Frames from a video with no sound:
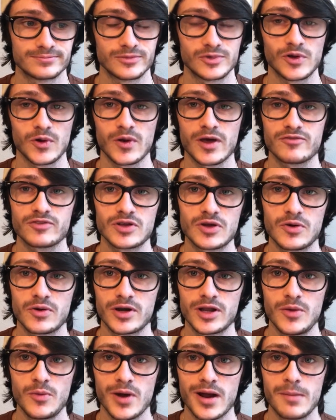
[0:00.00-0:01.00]
don't have to go
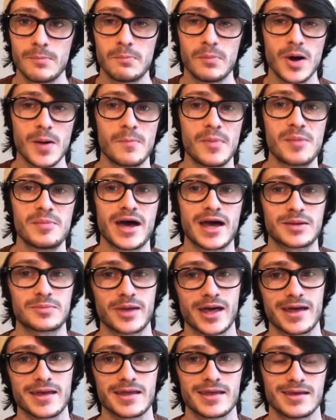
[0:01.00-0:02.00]
anywhere, but my
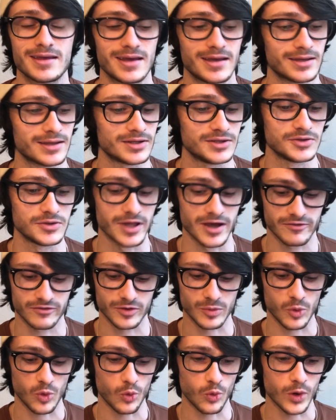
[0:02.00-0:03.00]
backpack can do that
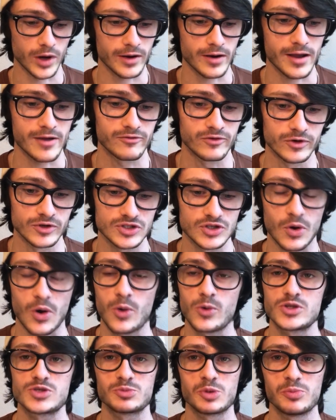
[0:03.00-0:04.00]
from wherever, so
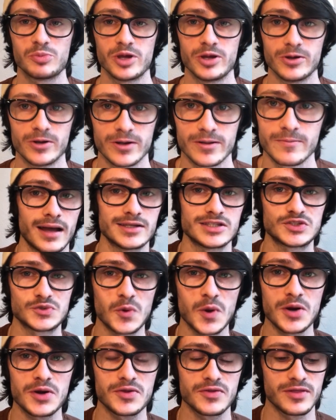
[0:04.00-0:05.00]
always prepared. I
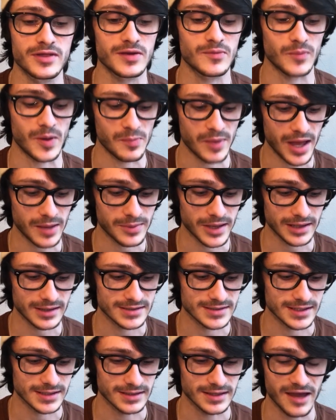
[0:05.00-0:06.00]
swear you think my backpack
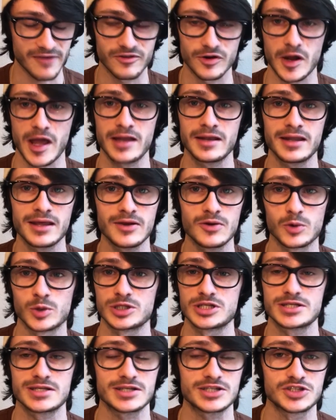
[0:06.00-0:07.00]
is like never ending or
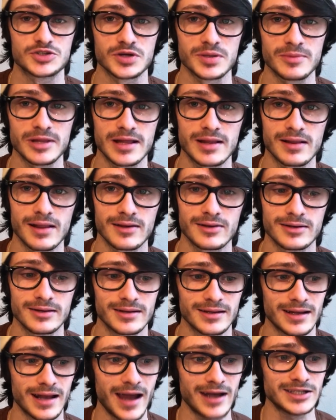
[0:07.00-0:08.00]
just extremely cluttered.
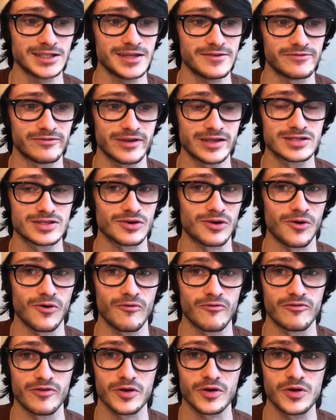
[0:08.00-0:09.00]
It actually fits
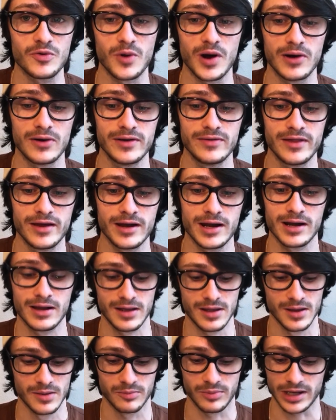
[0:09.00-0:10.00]
all very well in there,
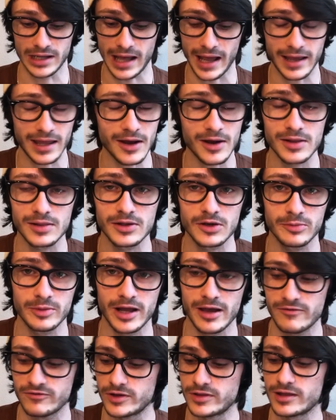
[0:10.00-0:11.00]
but I carry a little bit
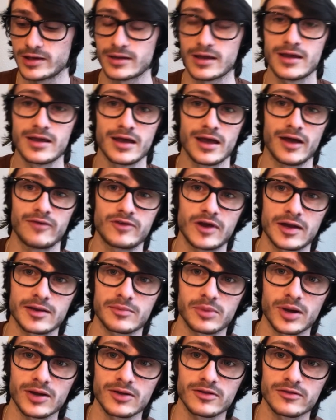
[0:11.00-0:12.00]
of everything. I've got a
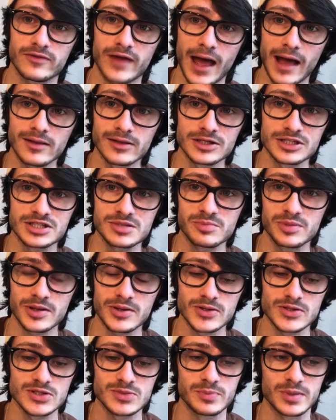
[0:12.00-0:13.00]
bottle of allergy
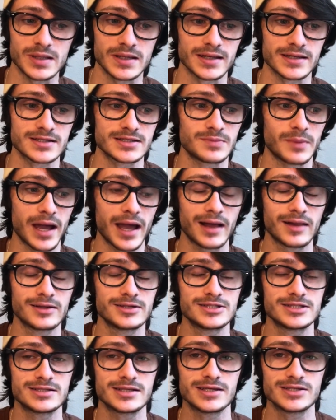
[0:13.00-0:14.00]
pills because my
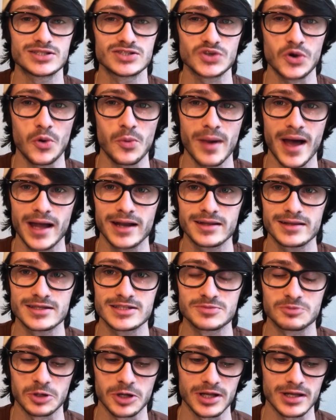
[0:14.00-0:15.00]
allergies get so bad in the
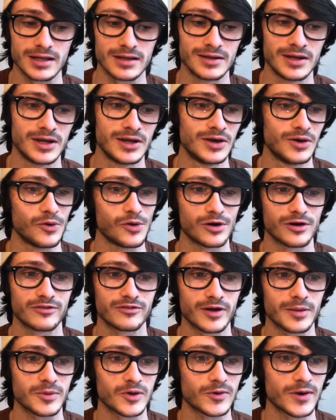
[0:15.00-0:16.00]
spring, or if
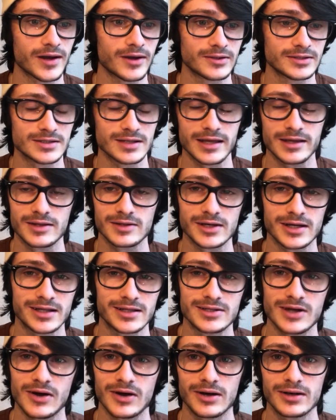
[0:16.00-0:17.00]
I'm around like a lot
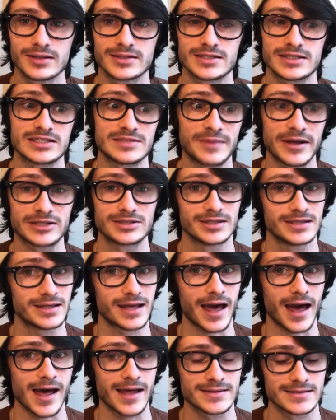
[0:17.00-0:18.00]
of dogs, especially
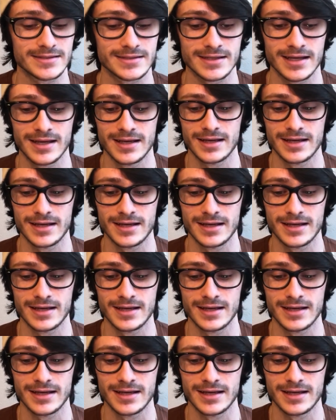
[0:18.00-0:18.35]
cats,